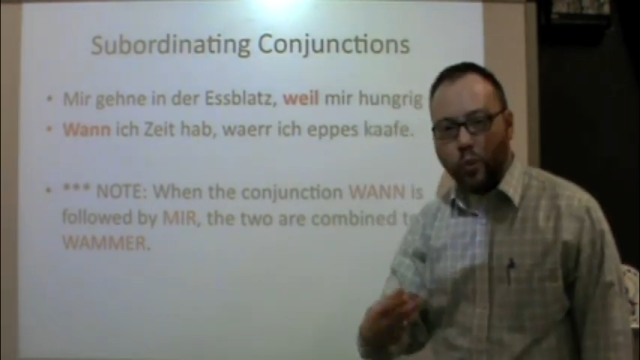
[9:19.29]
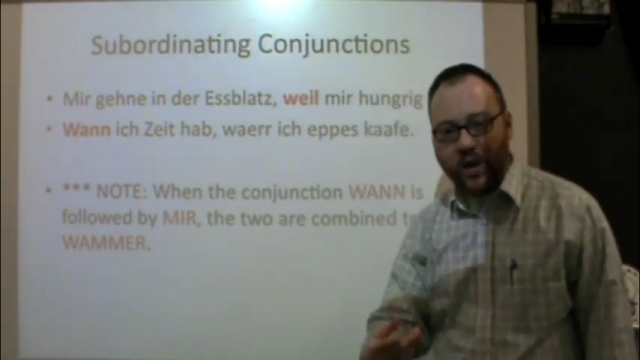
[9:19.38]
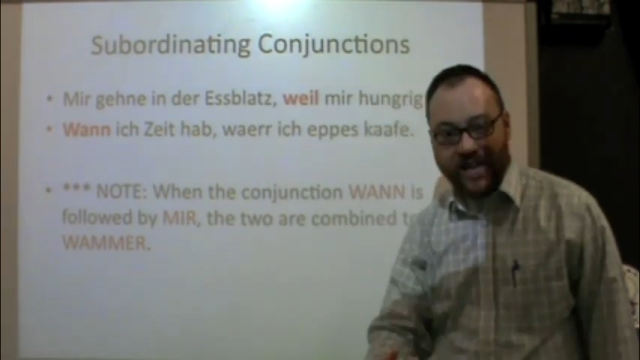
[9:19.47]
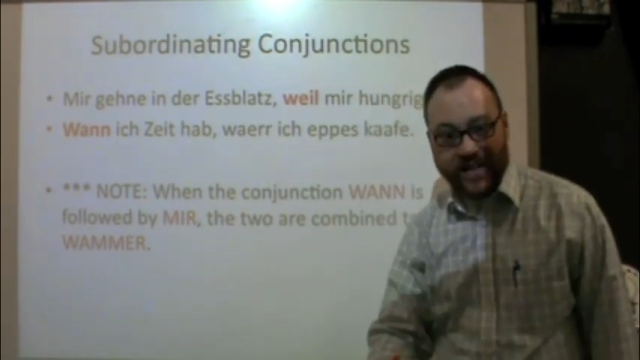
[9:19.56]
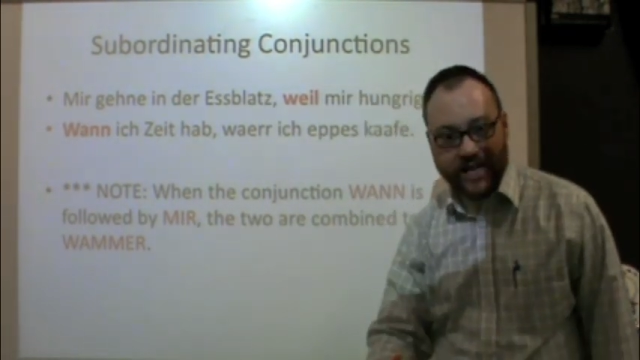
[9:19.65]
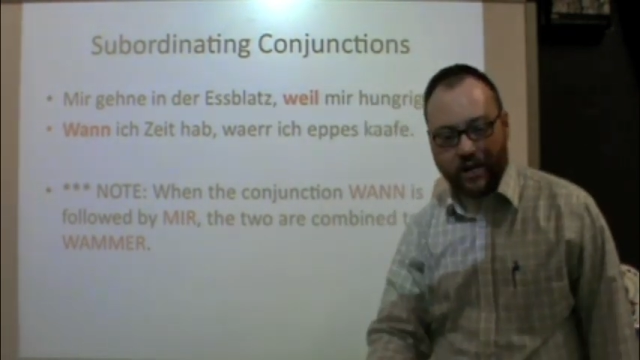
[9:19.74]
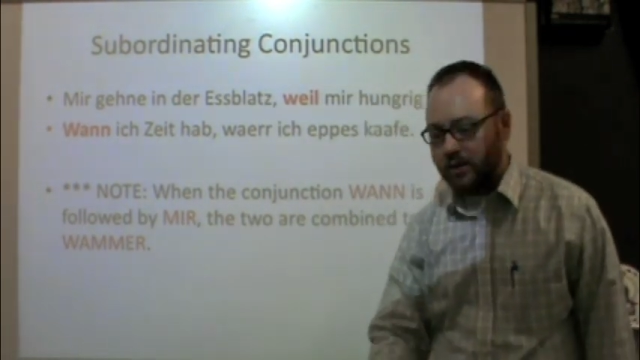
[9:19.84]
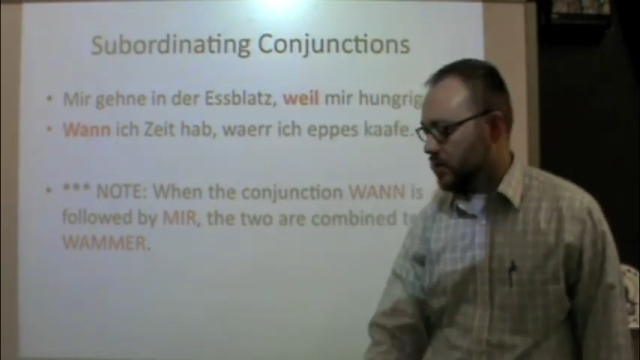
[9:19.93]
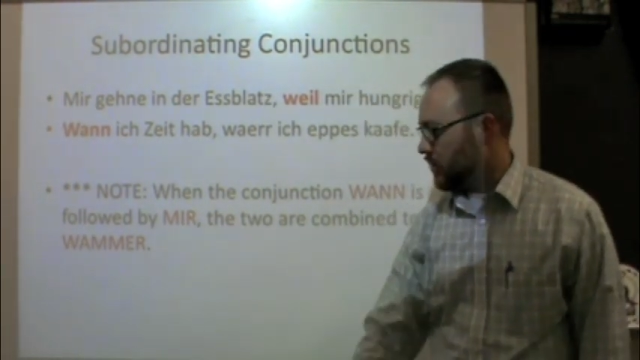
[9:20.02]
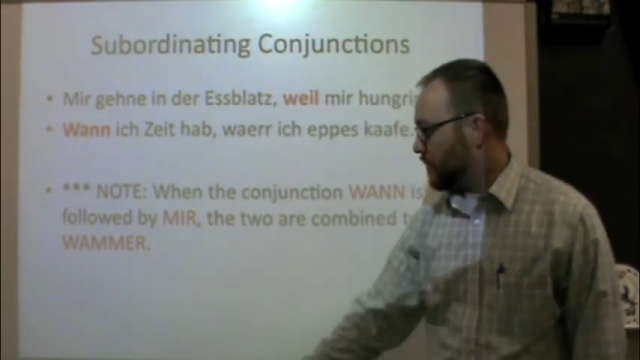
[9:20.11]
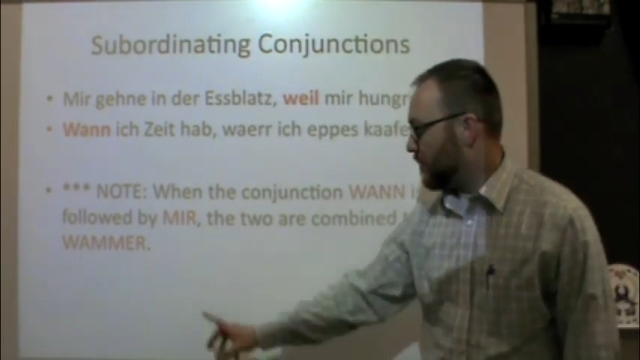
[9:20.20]
we,
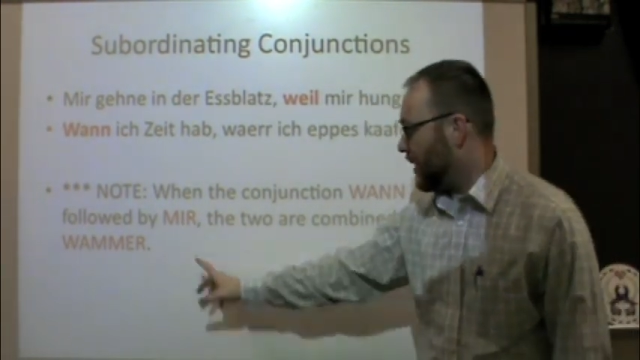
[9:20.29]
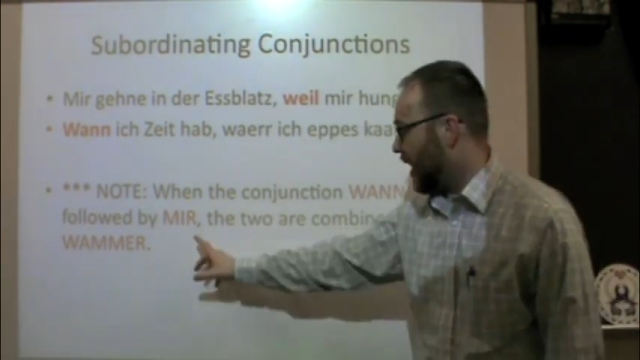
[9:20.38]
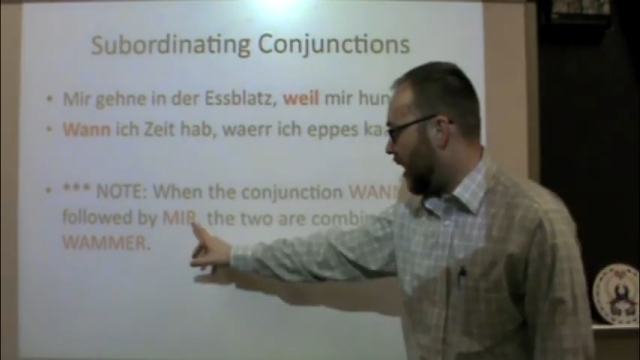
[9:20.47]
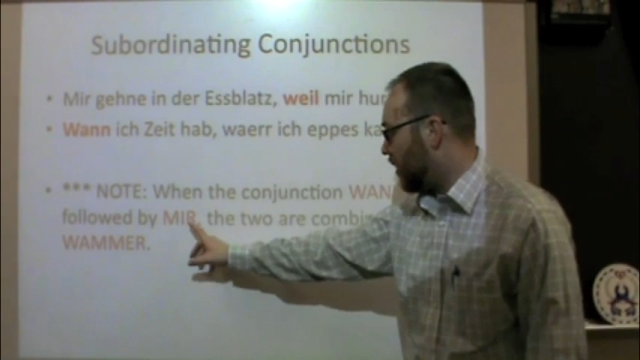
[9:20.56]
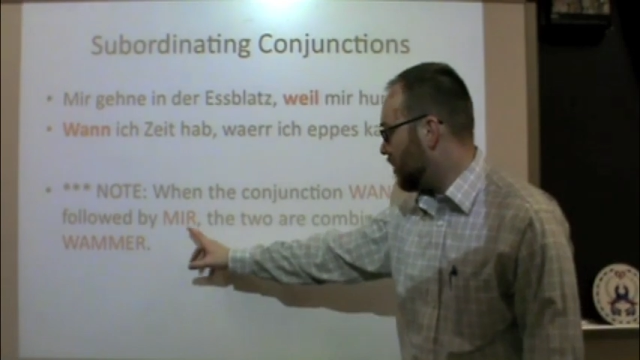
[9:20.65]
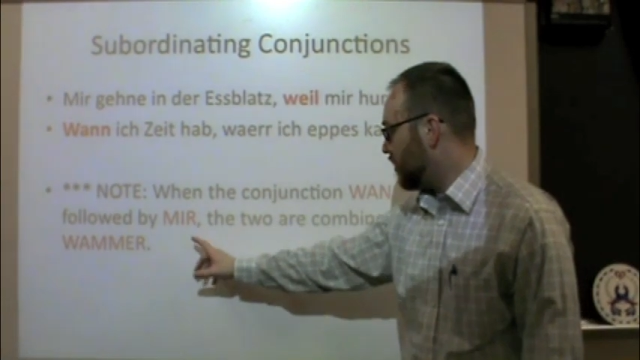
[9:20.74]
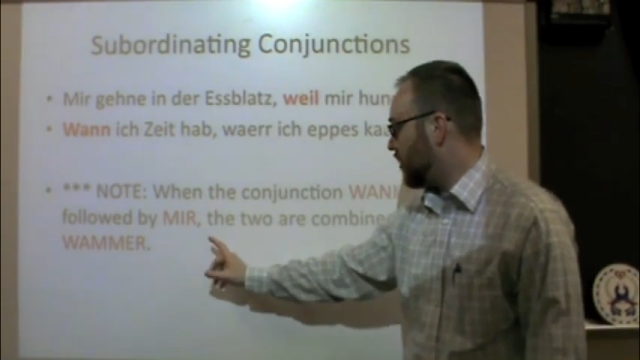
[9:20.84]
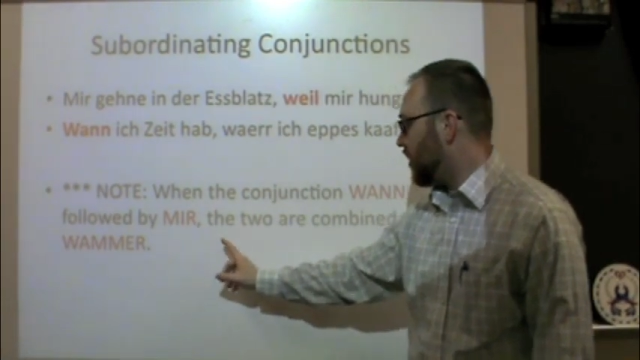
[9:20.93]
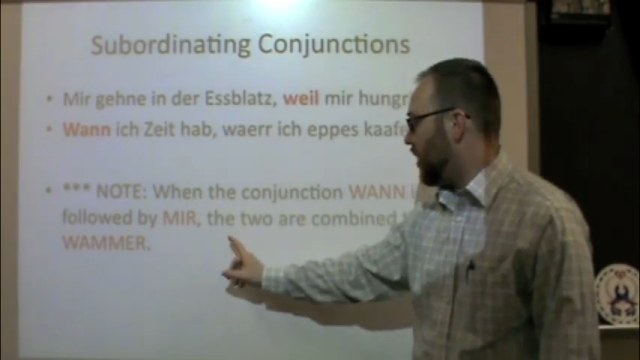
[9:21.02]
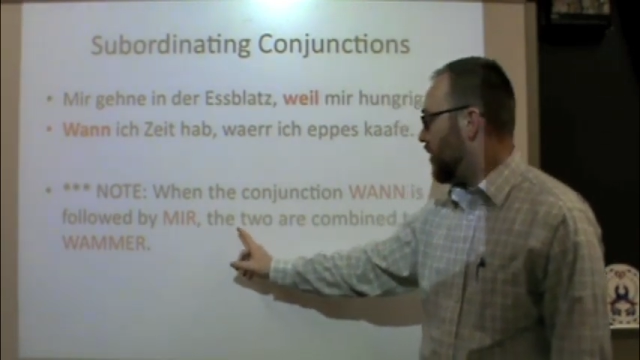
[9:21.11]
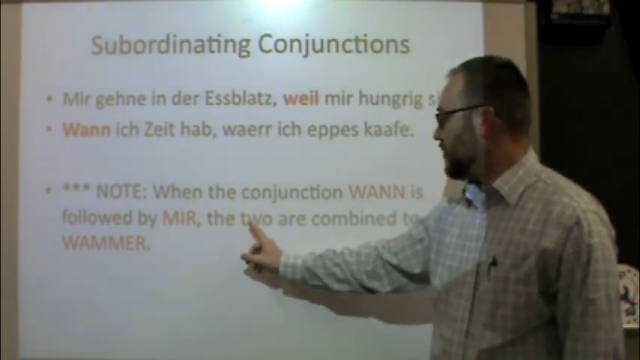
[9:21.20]
mir,
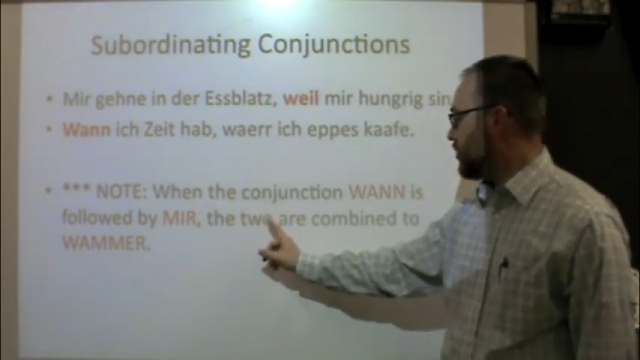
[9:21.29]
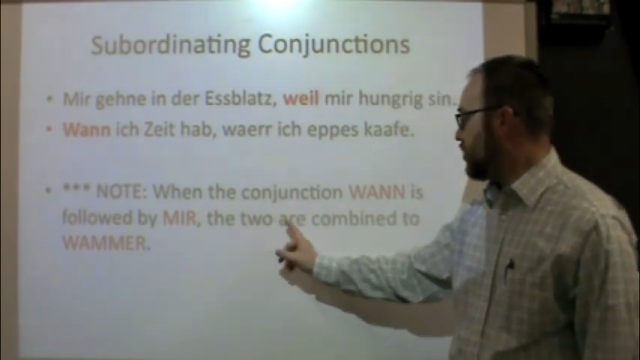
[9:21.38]
the